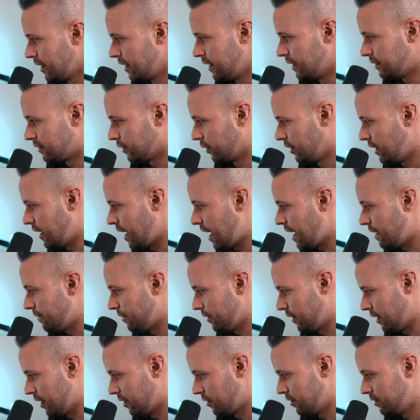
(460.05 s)
It's only half
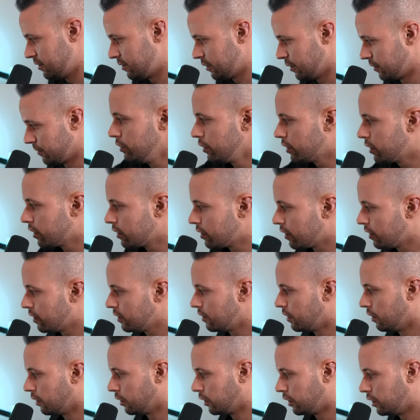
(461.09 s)
an hour. So you could
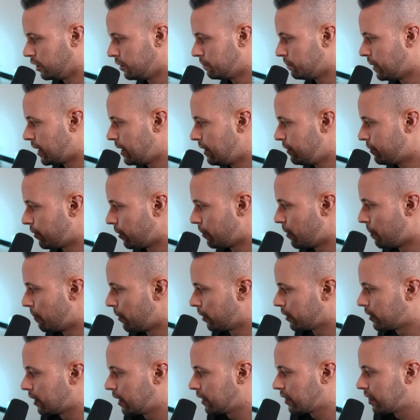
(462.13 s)
earn good money from a
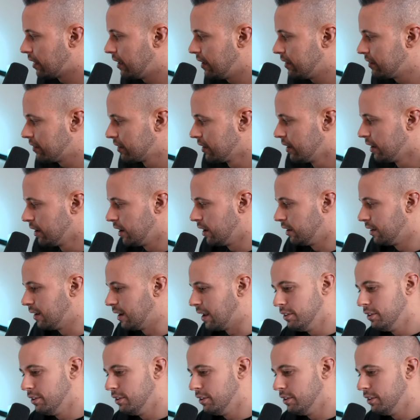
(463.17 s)
book like this and,